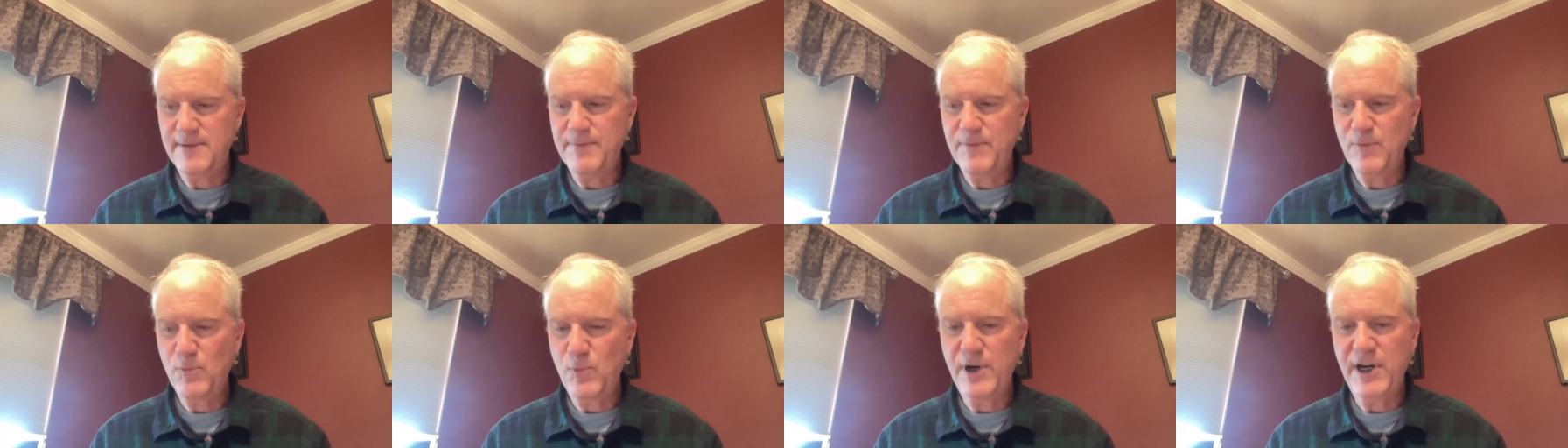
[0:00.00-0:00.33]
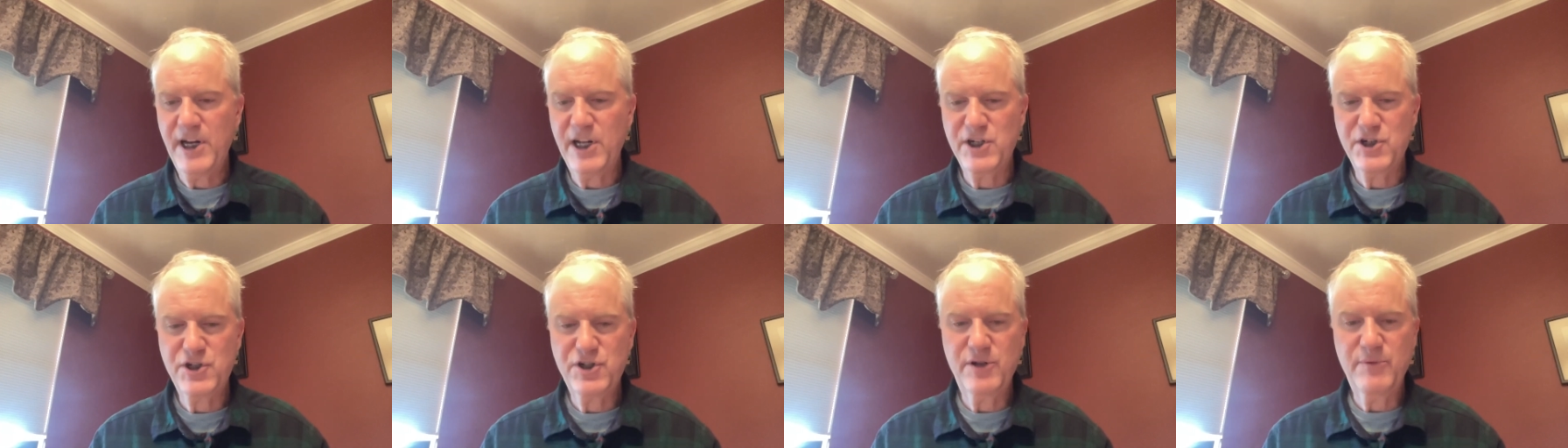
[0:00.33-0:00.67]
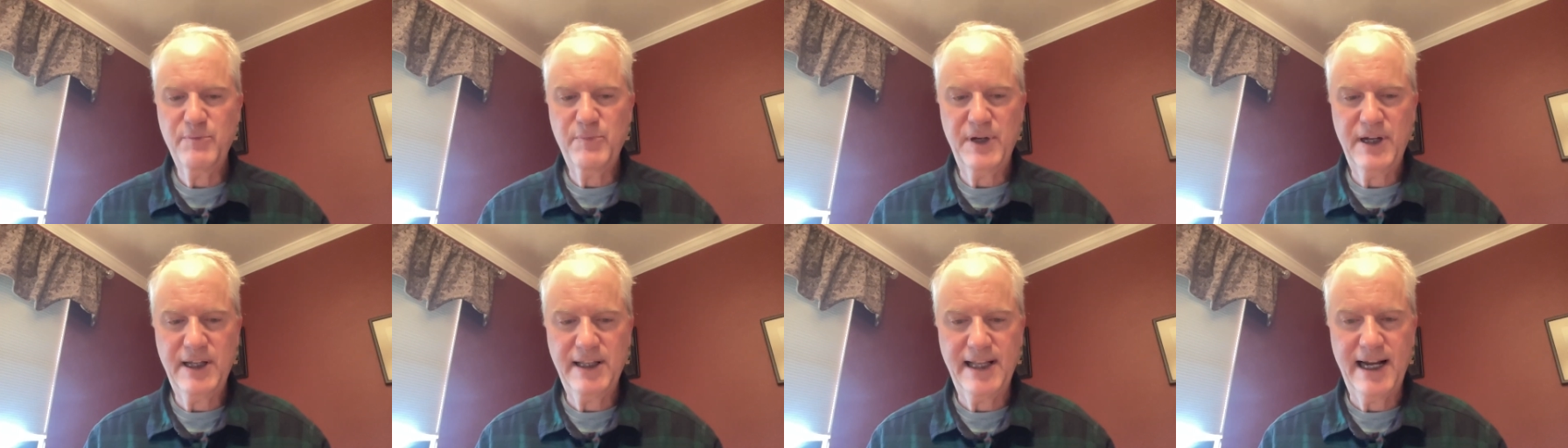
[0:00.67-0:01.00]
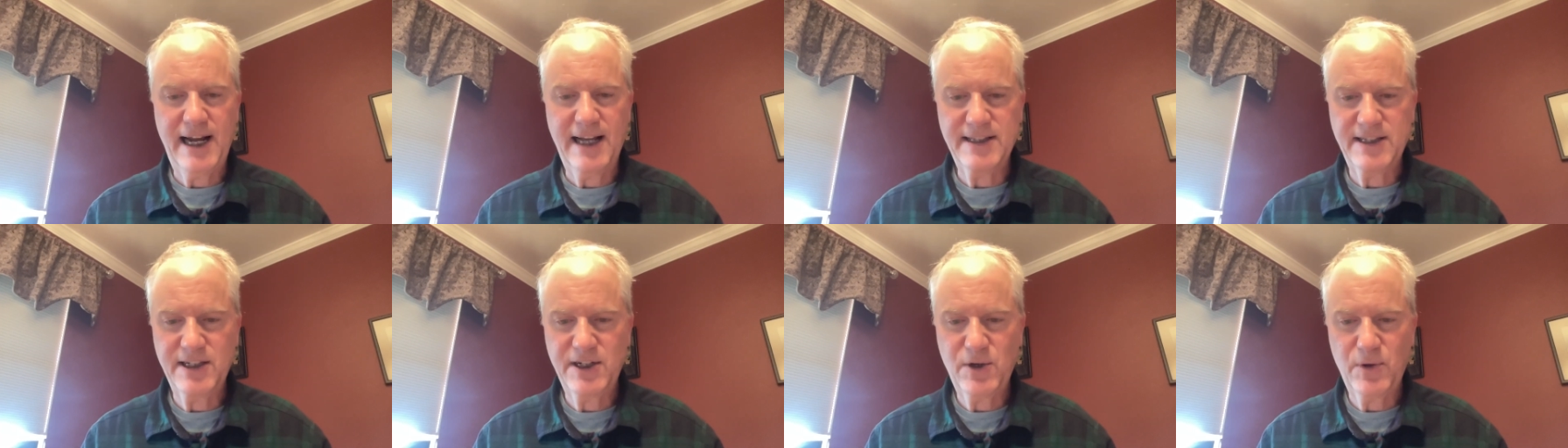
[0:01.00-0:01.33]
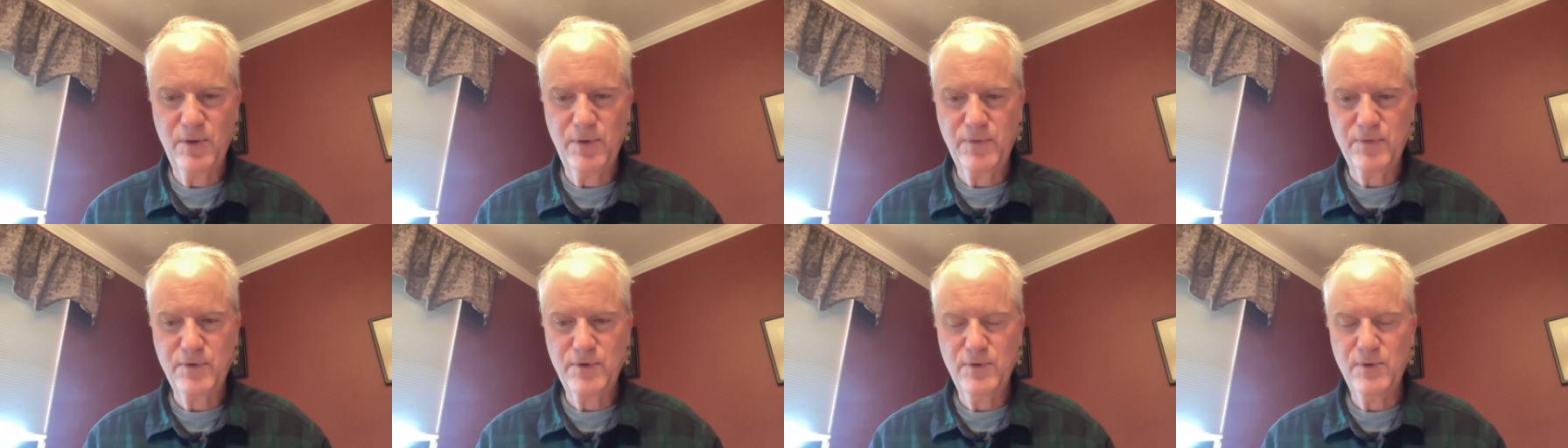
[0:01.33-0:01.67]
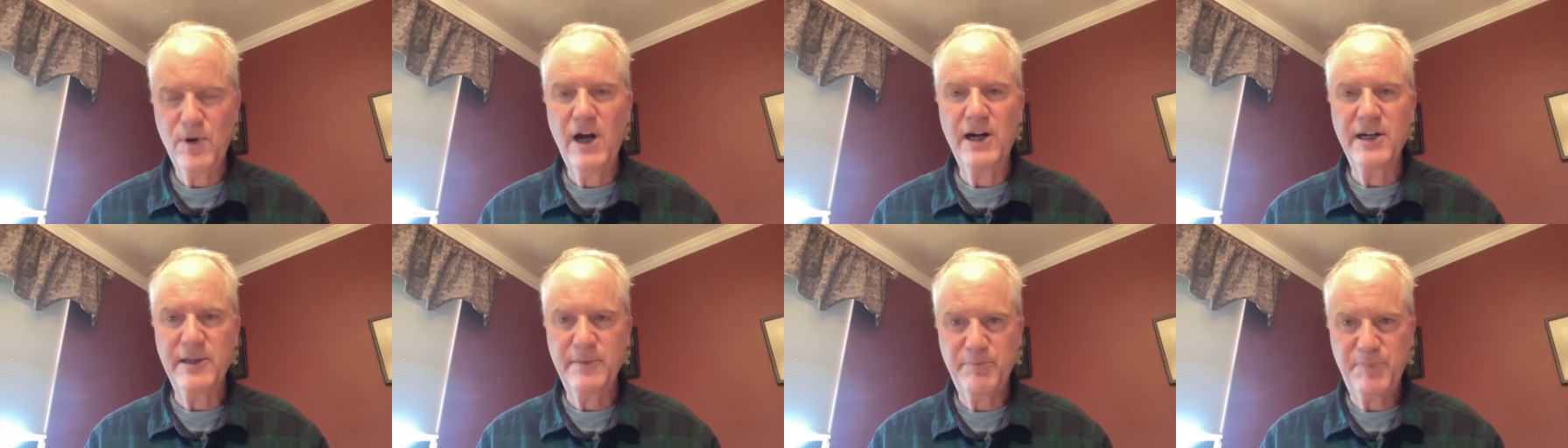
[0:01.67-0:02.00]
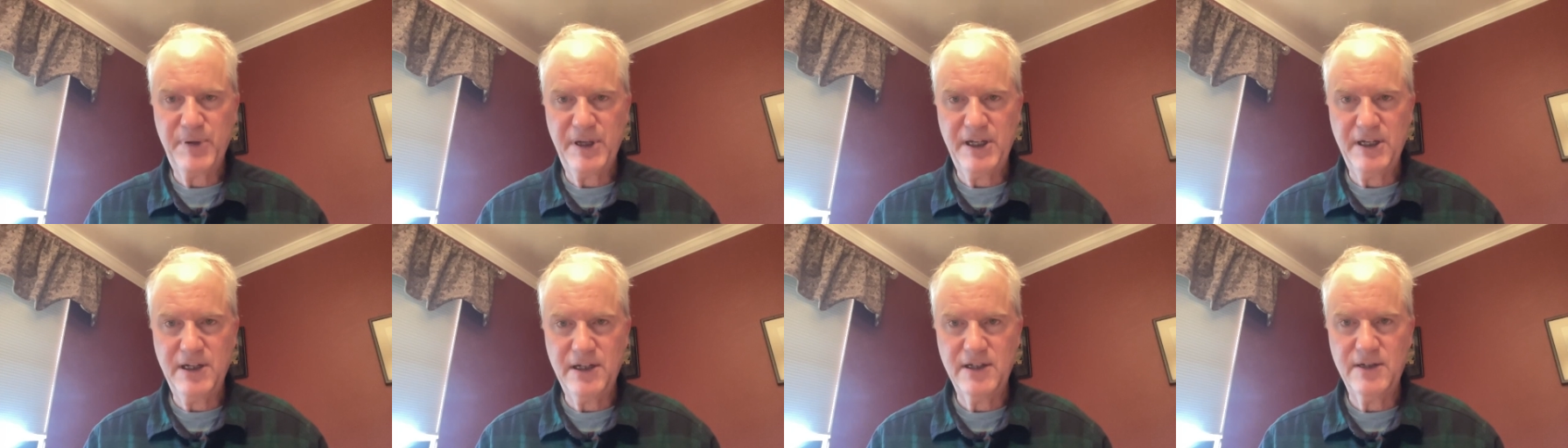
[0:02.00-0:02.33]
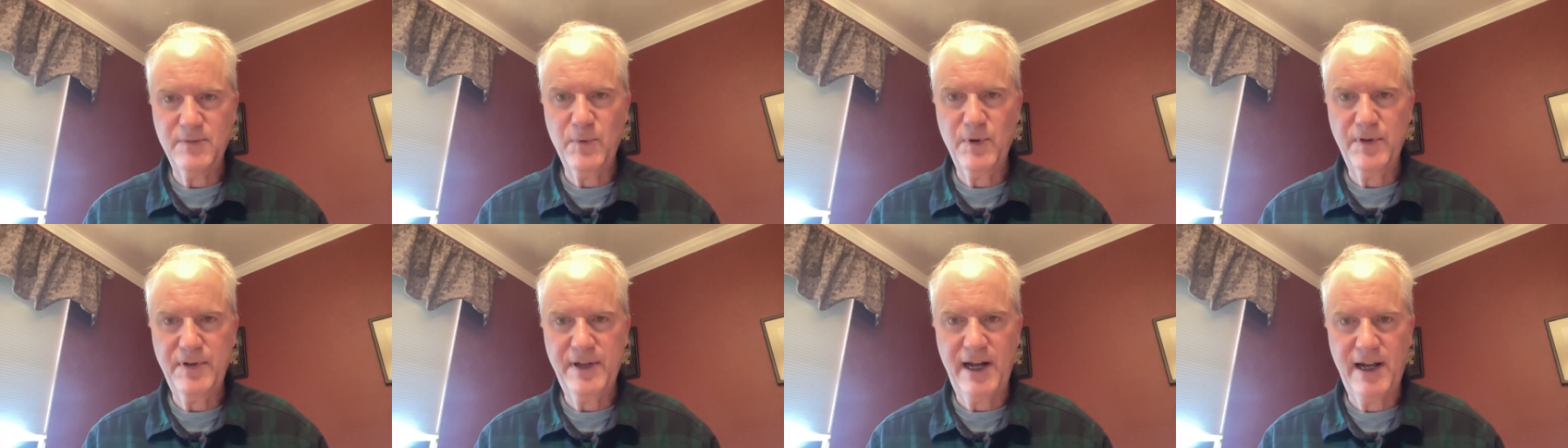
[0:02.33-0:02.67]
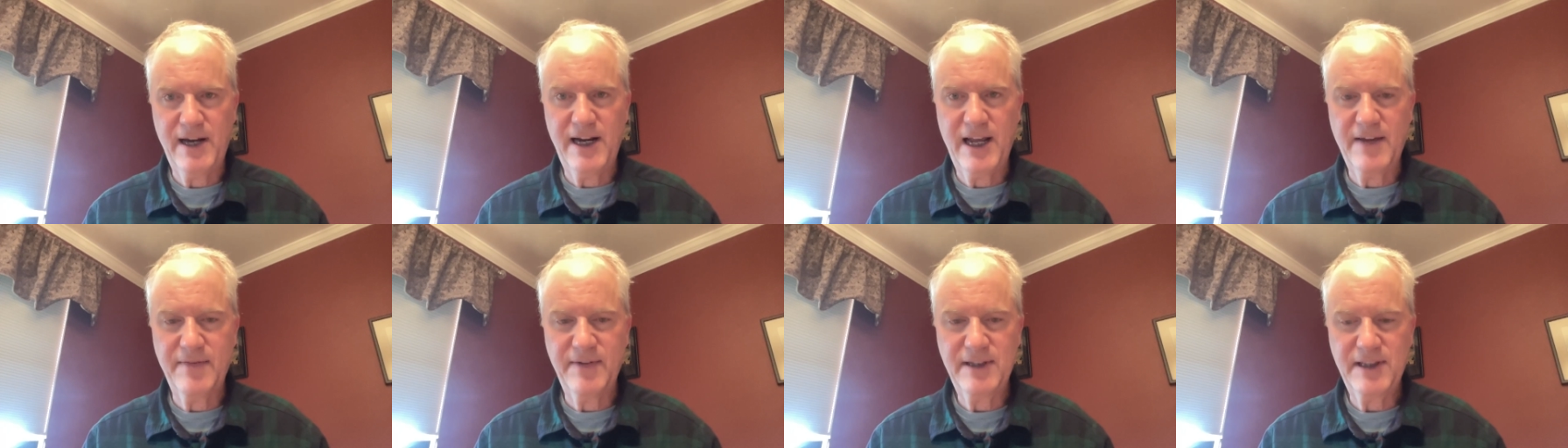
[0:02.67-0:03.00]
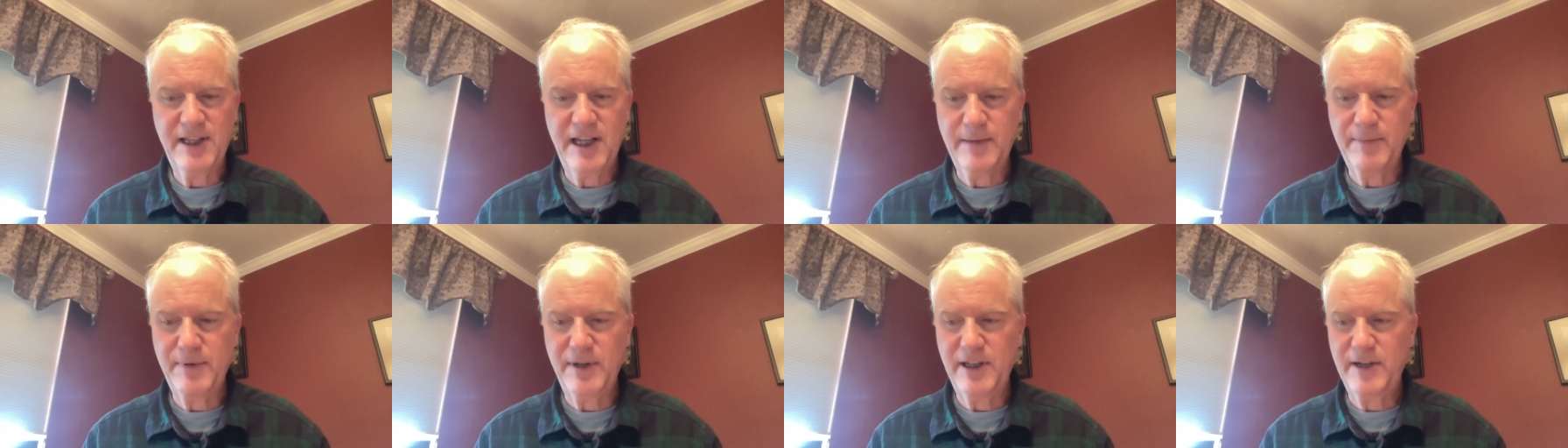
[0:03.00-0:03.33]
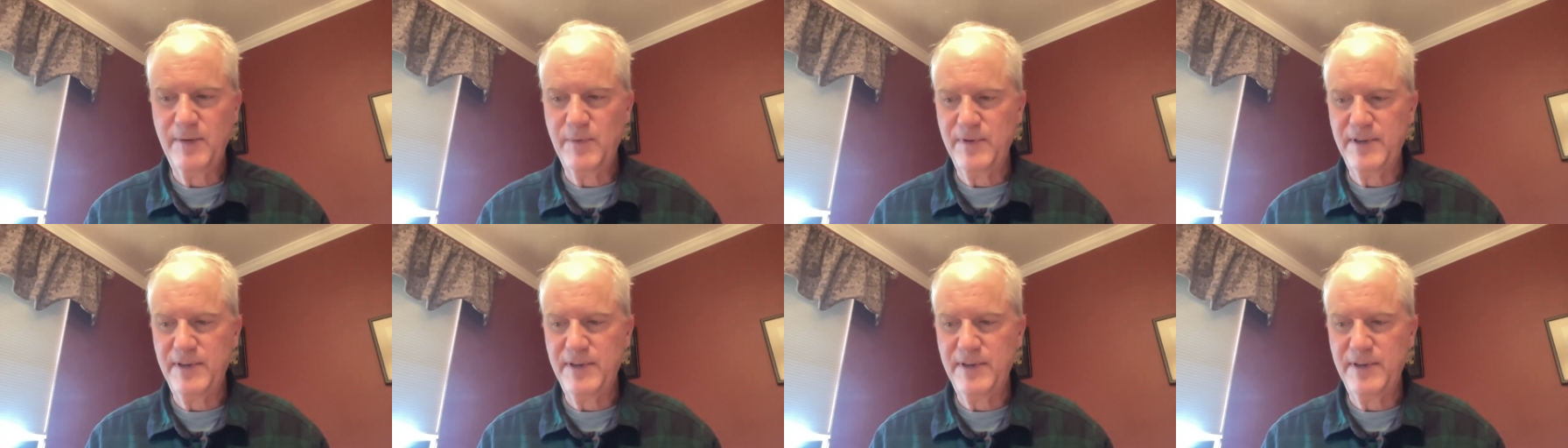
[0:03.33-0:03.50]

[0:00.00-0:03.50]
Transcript: when they should be allowed to go through unimpeded without having labeling,